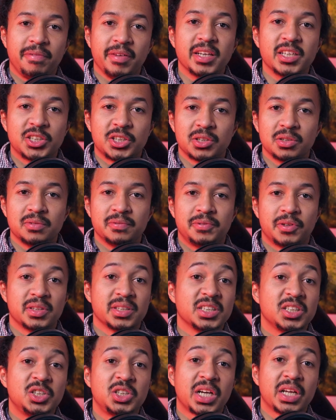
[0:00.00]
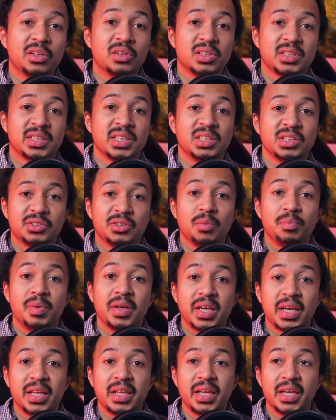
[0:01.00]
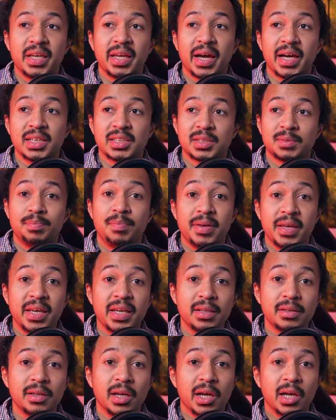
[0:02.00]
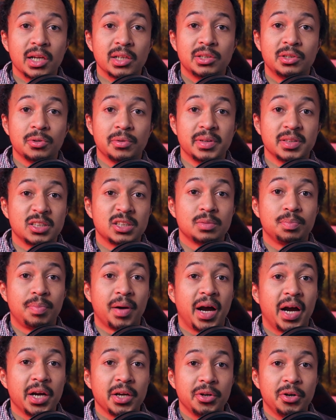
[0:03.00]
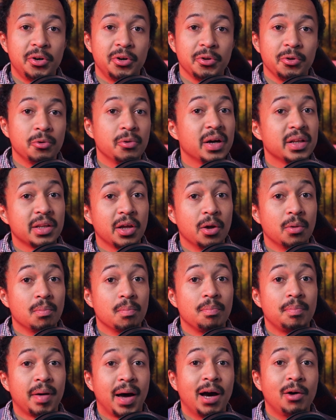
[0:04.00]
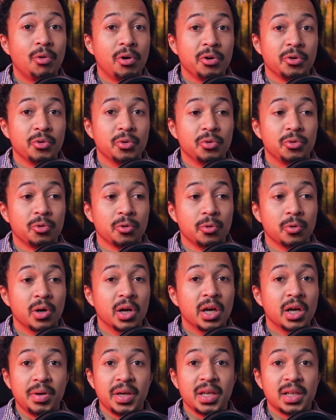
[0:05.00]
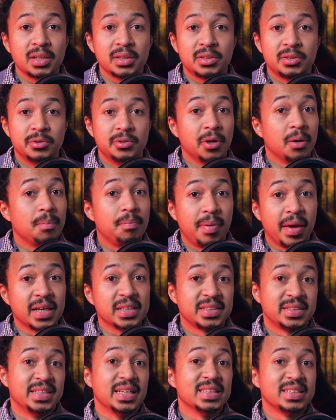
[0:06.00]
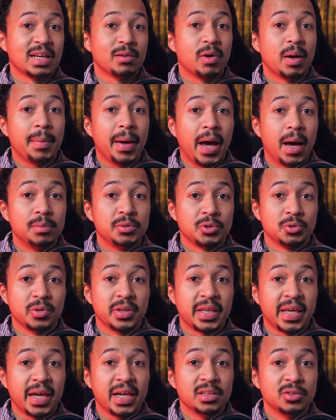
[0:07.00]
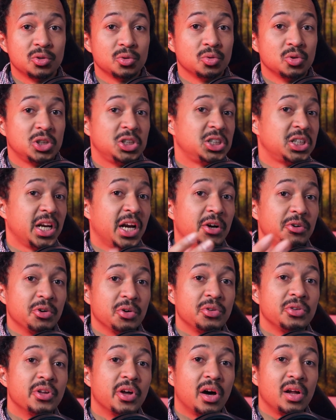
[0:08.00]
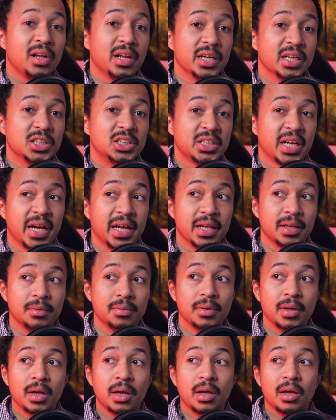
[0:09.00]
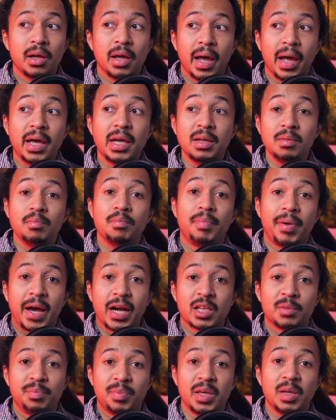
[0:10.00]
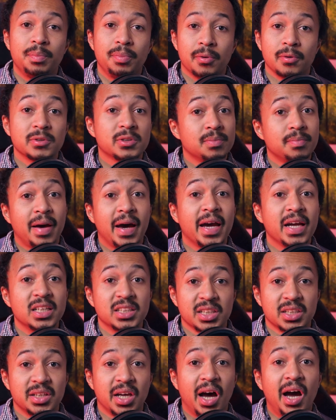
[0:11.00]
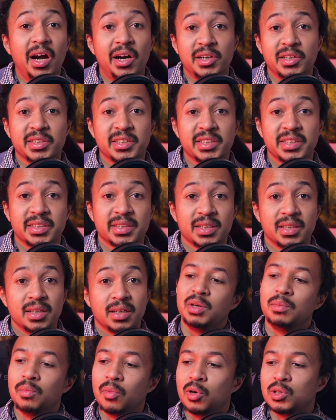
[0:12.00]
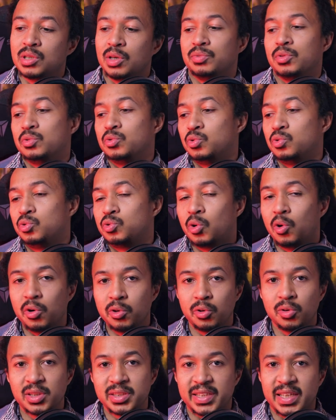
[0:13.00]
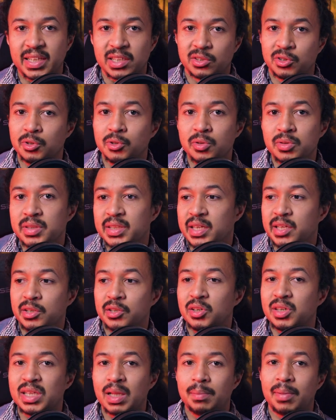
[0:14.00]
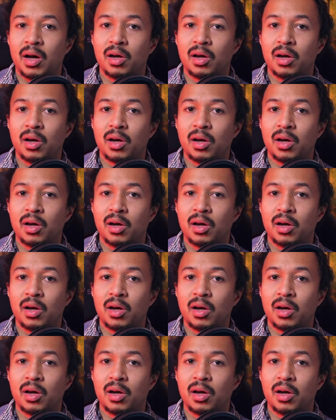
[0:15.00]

vision for this channel since the beginning has been to inspire you and empower you to build the best data web apps you can, to share your knowledge and impact people's minds and hearts. That's why most of the tutorials I do, they're not